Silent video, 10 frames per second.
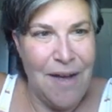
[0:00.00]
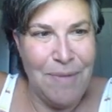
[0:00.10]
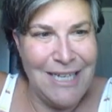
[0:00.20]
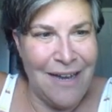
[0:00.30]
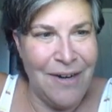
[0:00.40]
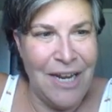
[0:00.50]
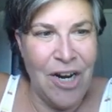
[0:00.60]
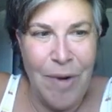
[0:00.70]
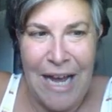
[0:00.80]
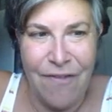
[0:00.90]
But down
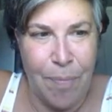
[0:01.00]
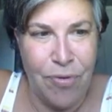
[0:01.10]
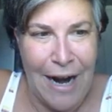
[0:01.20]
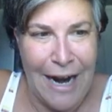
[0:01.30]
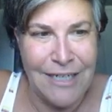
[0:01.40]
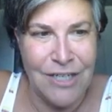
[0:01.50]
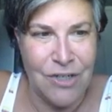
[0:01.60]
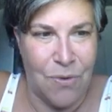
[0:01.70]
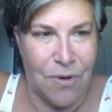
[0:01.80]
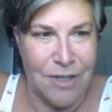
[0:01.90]
here we have a practice
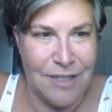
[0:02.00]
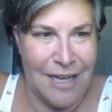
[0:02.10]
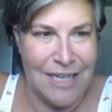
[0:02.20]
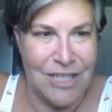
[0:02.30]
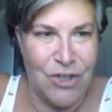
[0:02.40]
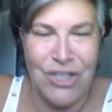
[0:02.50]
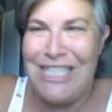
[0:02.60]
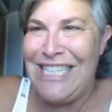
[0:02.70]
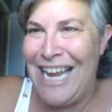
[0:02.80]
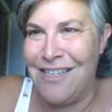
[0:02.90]
course, and it's your
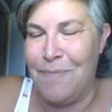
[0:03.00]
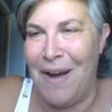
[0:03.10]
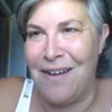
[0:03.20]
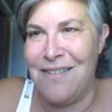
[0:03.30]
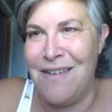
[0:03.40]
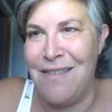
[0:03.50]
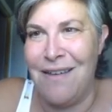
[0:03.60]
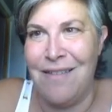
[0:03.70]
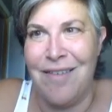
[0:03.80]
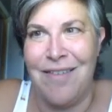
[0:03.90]
sandbox. And you
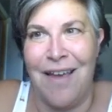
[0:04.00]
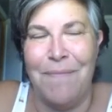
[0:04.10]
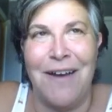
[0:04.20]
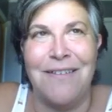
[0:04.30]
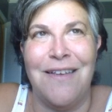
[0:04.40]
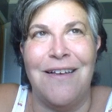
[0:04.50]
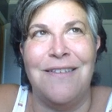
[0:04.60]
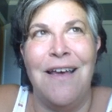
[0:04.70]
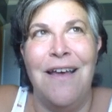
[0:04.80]
think of the sandbox as